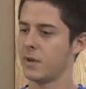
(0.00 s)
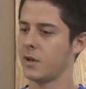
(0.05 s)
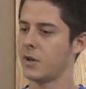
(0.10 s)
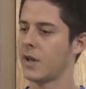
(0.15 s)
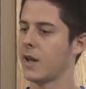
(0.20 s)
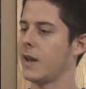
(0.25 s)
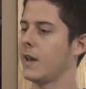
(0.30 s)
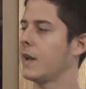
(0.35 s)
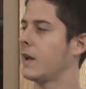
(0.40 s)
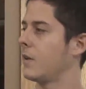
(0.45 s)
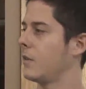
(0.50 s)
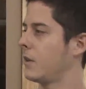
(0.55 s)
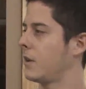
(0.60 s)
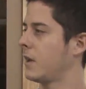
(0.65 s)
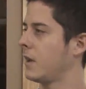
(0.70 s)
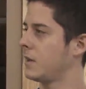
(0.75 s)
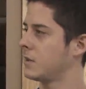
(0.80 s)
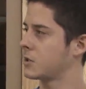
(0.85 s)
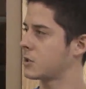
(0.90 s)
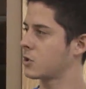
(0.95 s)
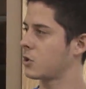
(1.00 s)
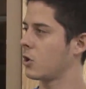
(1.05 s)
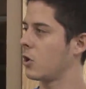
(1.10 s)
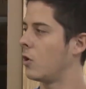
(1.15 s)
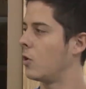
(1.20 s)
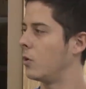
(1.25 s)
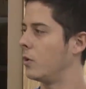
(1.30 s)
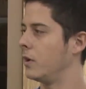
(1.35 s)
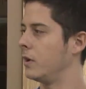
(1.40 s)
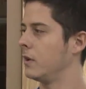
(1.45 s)
getting out of the canes
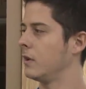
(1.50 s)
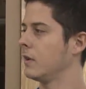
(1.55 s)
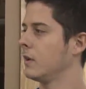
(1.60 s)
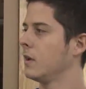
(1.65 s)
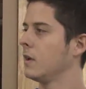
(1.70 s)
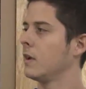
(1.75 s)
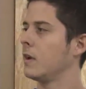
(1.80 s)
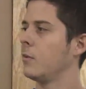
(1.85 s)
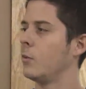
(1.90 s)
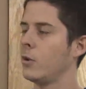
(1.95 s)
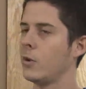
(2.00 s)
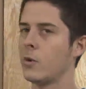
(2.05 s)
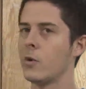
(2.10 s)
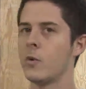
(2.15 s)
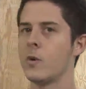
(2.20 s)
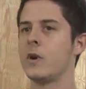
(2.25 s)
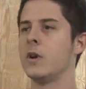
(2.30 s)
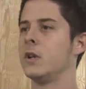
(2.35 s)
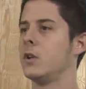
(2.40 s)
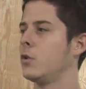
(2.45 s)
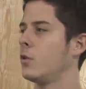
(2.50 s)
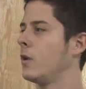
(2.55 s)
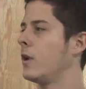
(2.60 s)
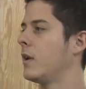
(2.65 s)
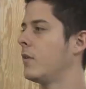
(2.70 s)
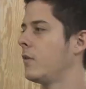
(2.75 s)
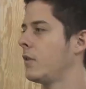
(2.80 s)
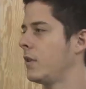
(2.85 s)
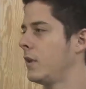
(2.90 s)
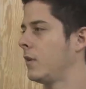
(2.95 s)
slowly. We don't want to do
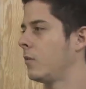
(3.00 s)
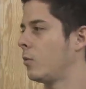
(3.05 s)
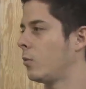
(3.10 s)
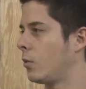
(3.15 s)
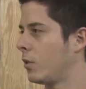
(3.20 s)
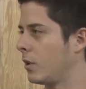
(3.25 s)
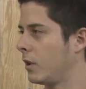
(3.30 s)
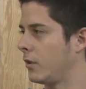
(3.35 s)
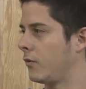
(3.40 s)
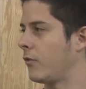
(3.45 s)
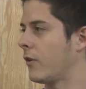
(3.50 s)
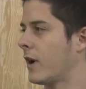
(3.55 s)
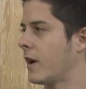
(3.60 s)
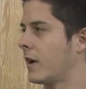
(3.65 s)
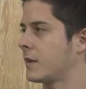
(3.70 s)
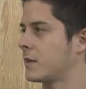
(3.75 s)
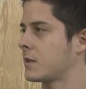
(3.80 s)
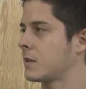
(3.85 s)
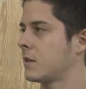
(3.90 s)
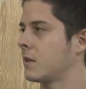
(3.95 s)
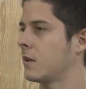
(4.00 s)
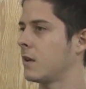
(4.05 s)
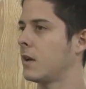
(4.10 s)
everything really fast